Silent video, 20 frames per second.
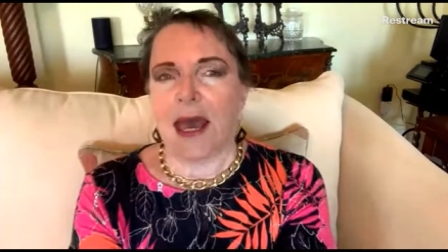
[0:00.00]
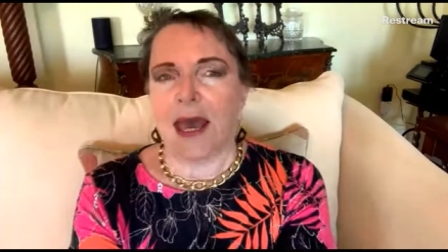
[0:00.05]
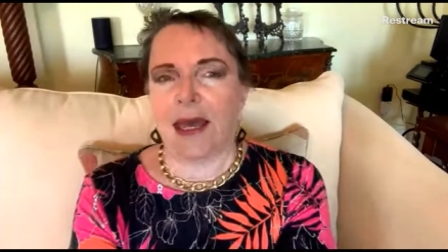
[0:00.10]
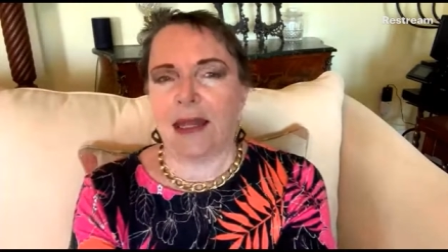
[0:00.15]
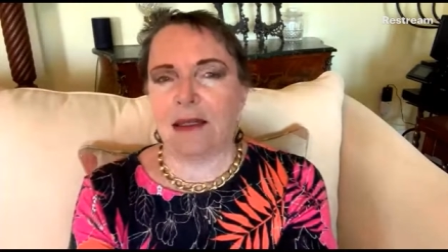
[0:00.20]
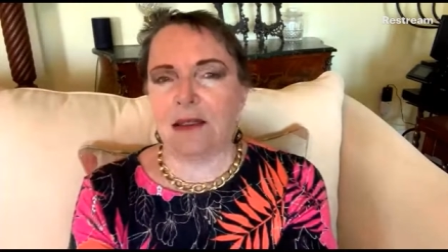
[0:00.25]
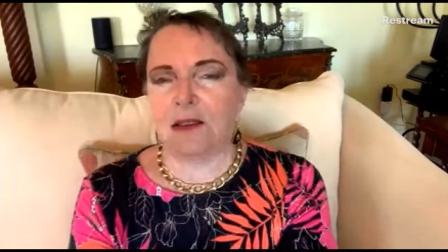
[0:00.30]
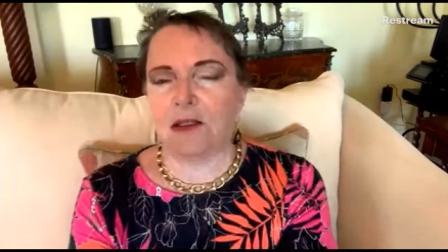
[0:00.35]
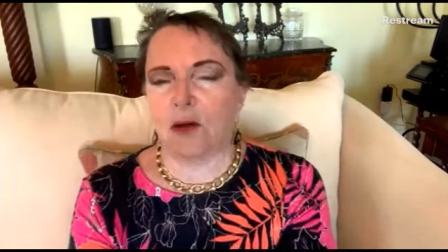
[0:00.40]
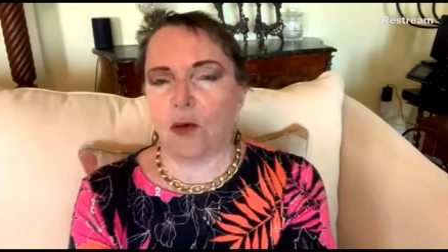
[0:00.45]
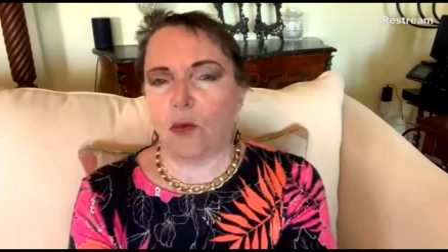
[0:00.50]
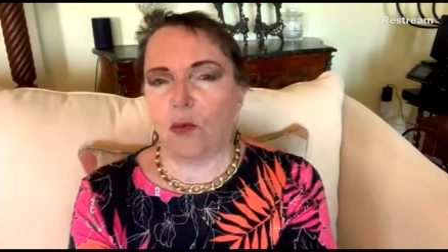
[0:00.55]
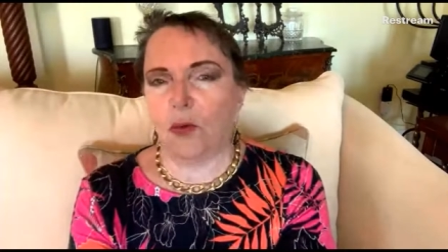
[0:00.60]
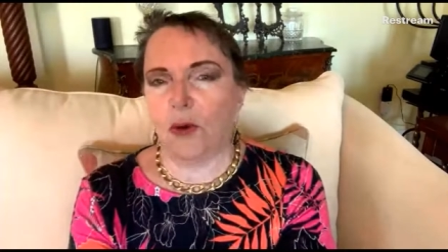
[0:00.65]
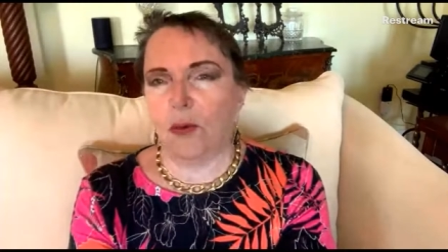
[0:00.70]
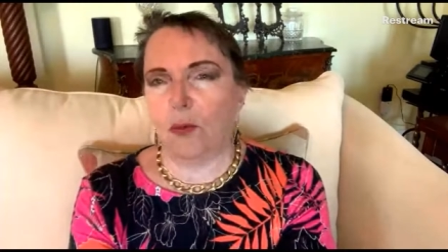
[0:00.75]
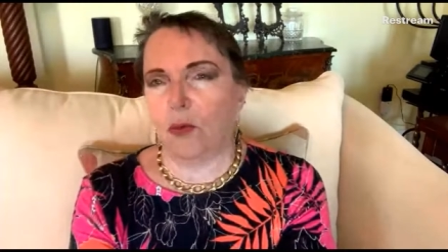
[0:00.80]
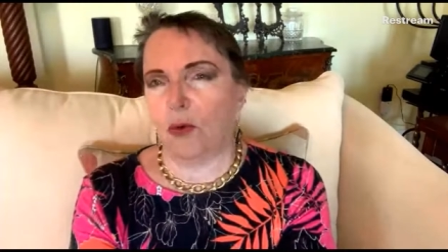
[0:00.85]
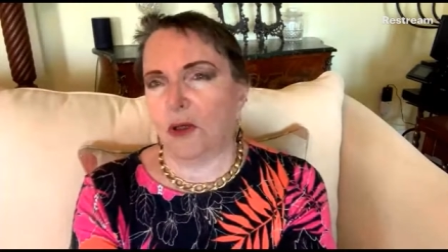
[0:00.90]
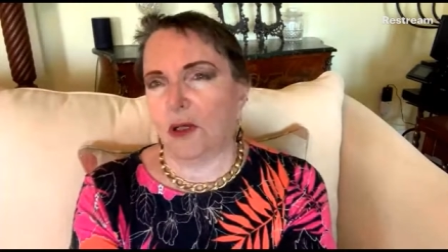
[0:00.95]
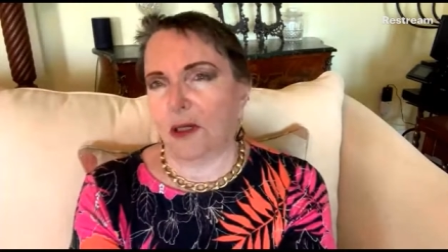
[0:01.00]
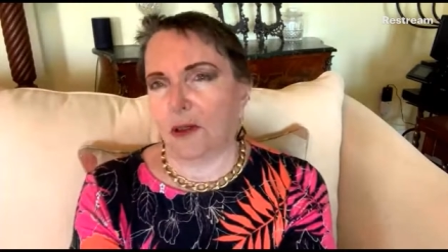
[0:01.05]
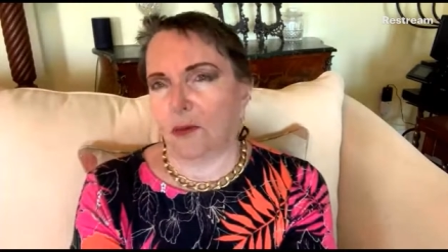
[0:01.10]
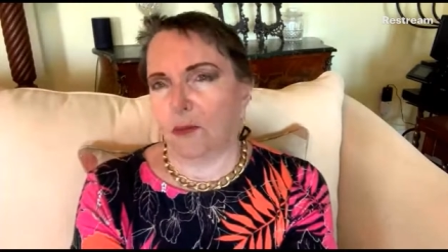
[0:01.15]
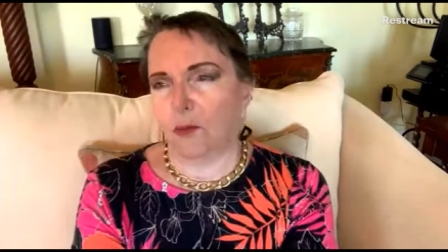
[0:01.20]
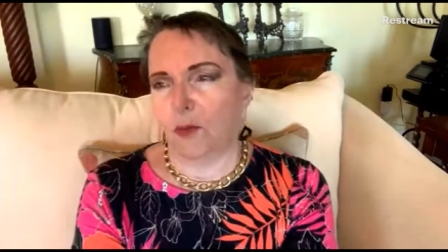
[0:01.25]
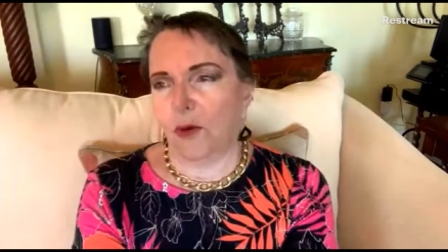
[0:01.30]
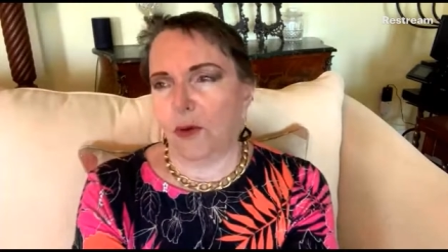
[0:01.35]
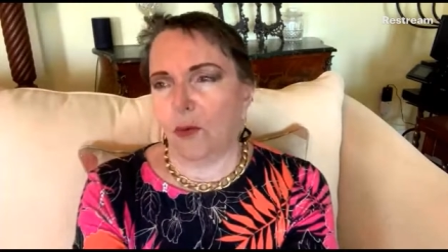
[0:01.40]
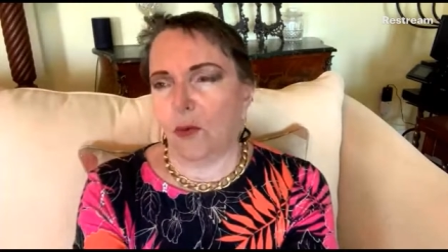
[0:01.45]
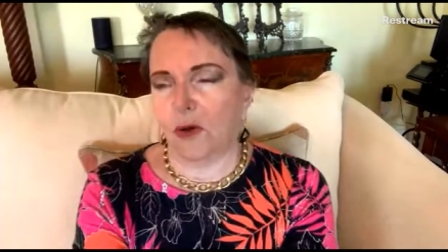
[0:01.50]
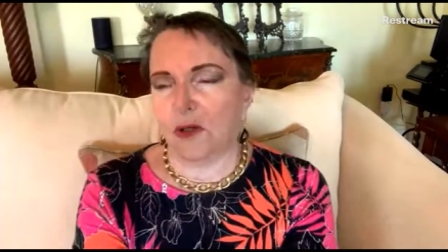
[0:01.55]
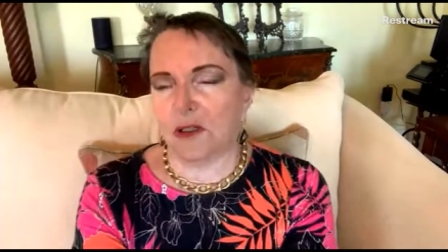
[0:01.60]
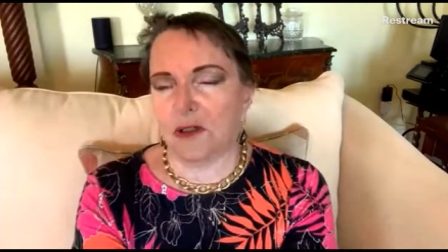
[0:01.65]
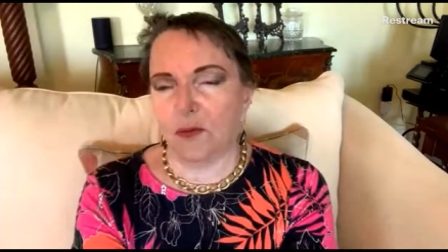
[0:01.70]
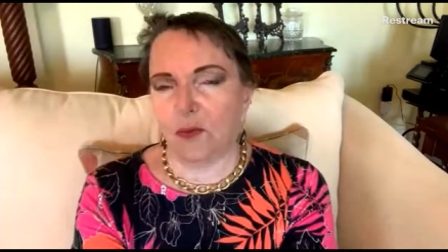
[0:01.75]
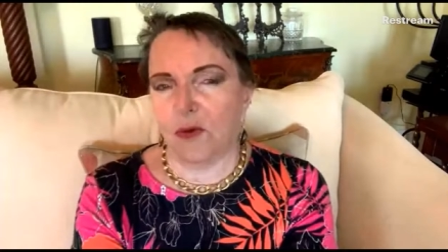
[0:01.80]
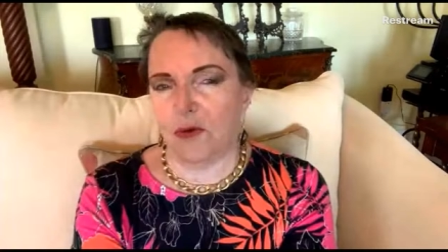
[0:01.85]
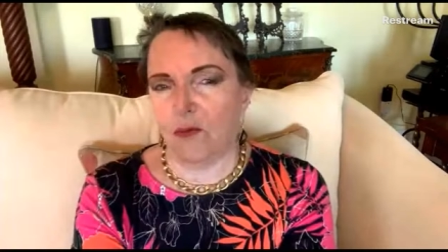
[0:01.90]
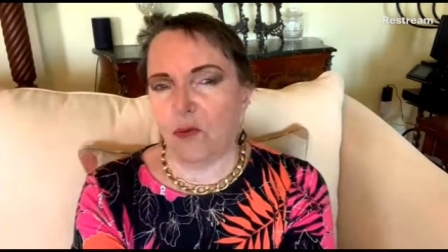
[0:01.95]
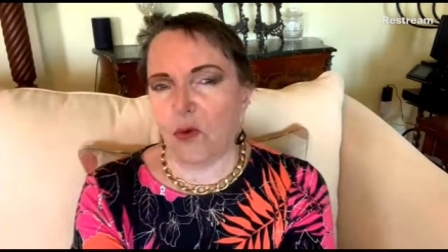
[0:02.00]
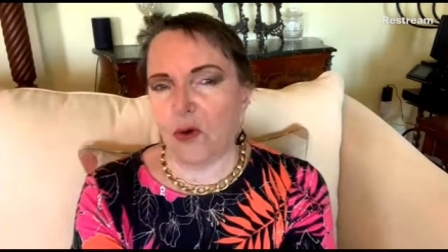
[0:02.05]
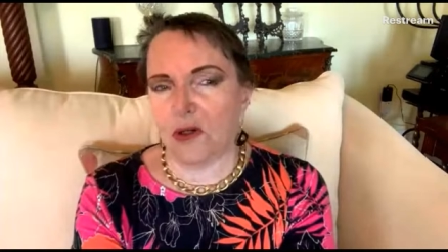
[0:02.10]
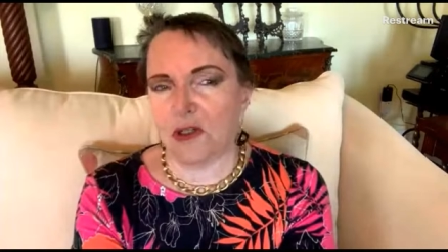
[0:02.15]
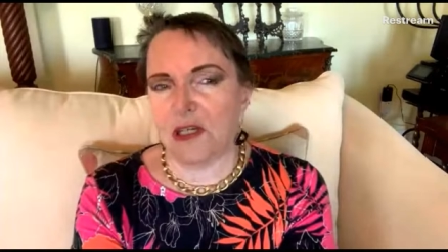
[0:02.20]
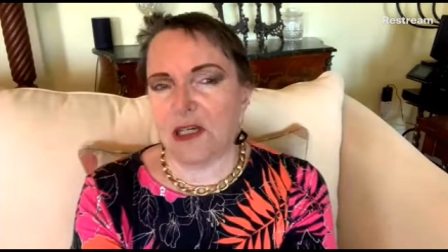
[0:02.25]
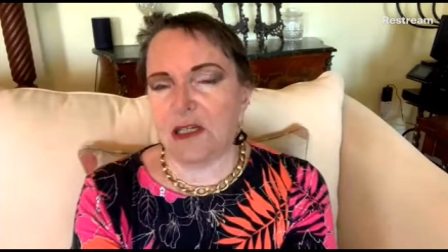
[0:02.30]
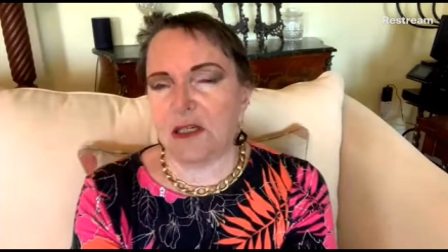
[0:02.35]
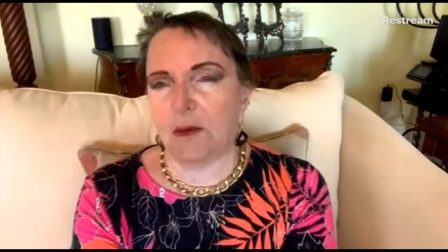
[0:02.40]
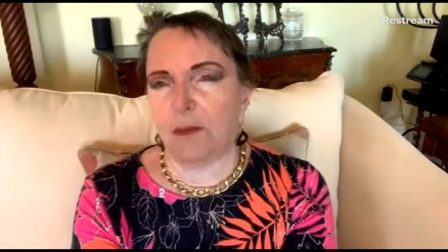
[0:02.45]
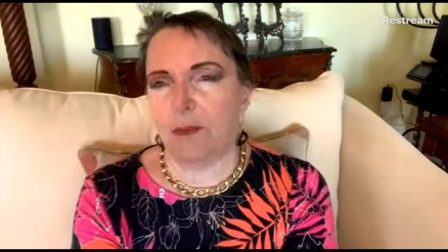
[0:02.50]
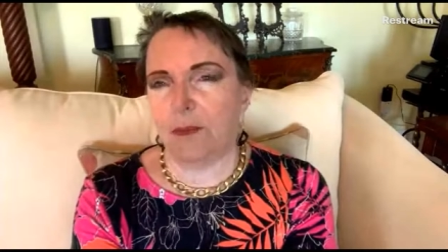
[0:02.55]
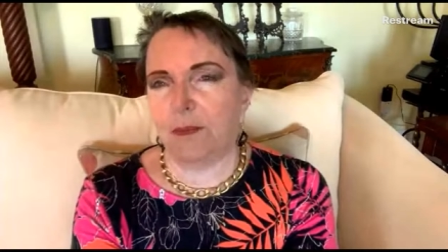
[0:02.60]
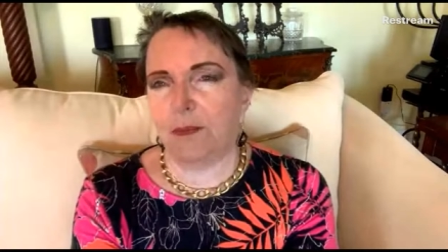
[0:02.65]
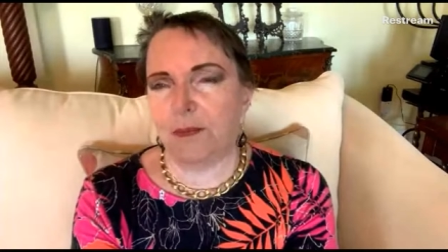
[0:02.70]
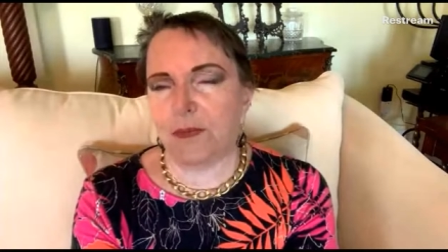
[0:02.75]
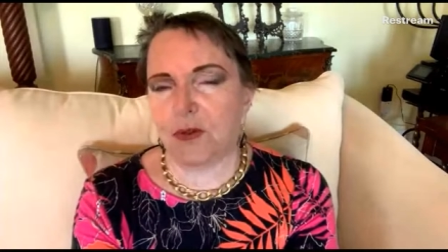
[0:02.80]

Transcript: And we've wanted to